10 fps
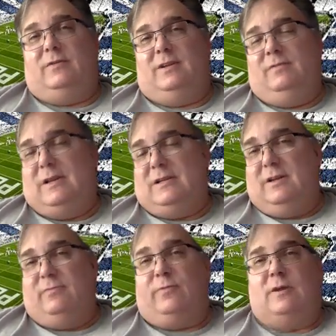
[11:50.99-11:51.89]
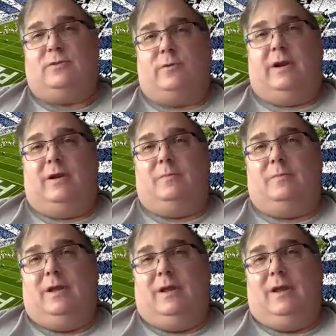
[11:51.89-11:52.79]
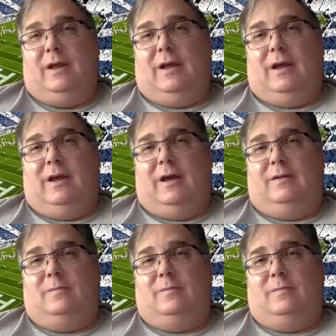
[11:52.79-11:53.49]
defense did frustrate him, and. Yeah